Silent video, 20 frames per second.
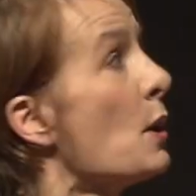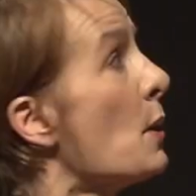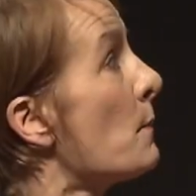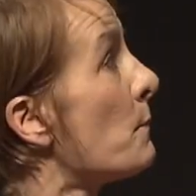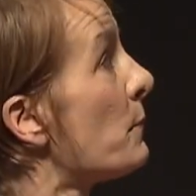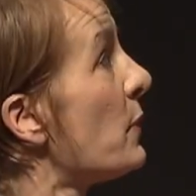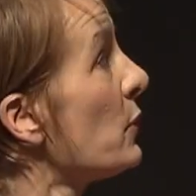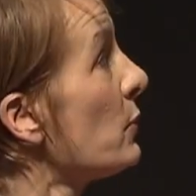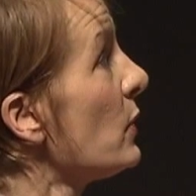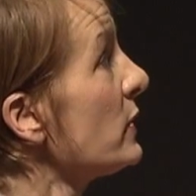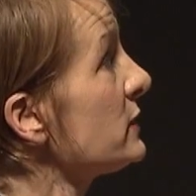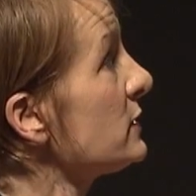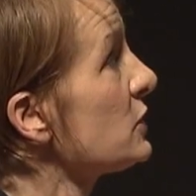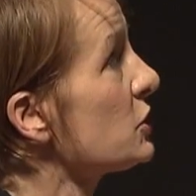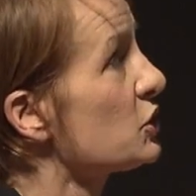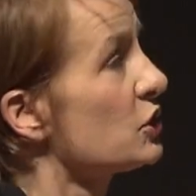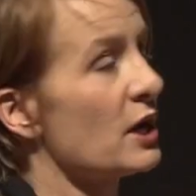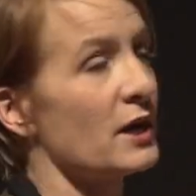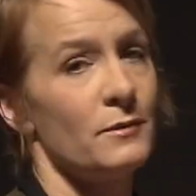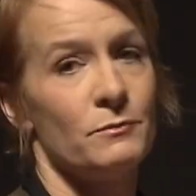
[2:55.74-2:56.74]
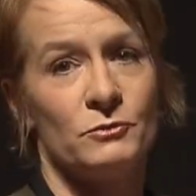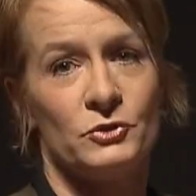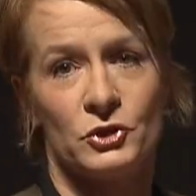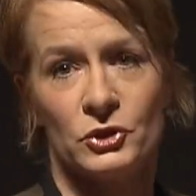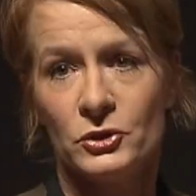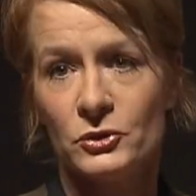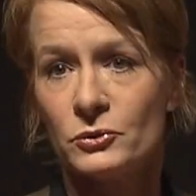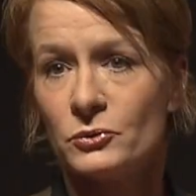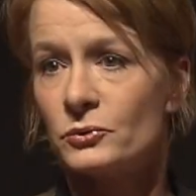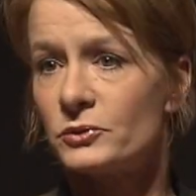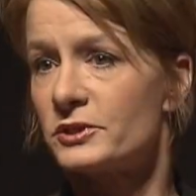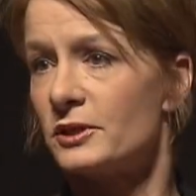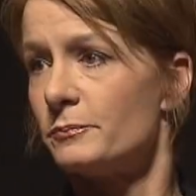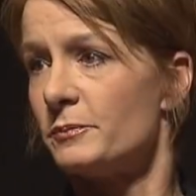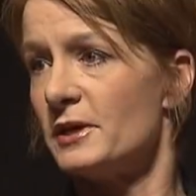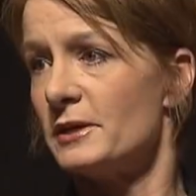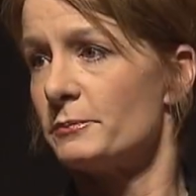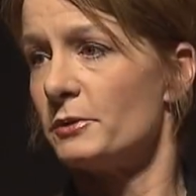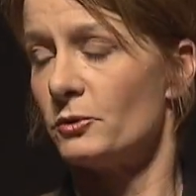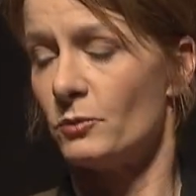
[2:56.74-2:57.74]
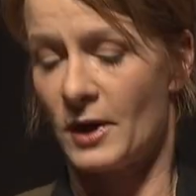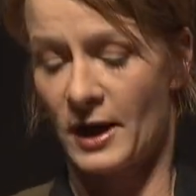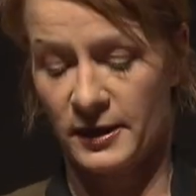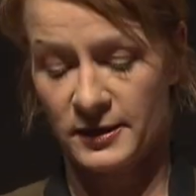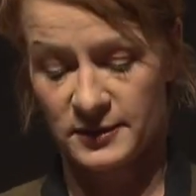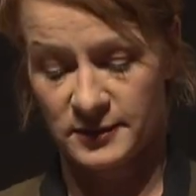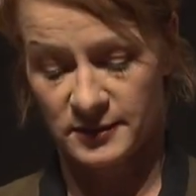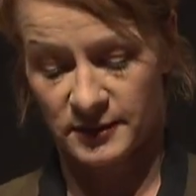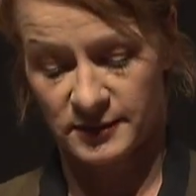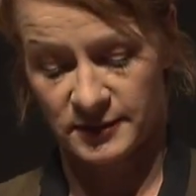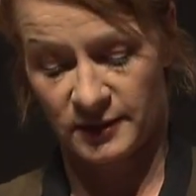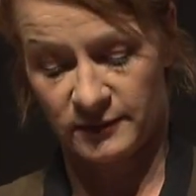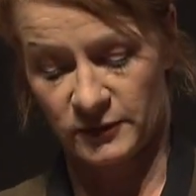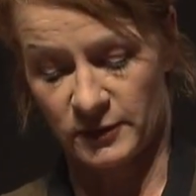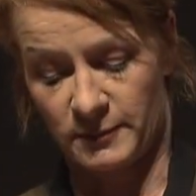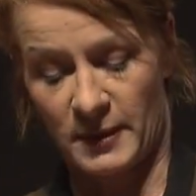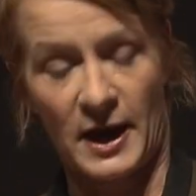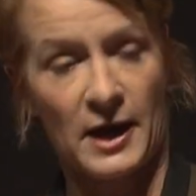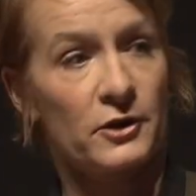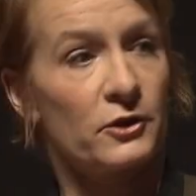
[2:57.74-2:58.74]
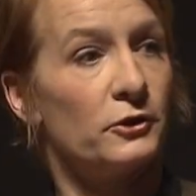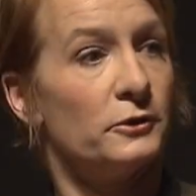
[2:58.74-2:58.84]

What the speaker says: But what does shame do to people? Why does this even matter?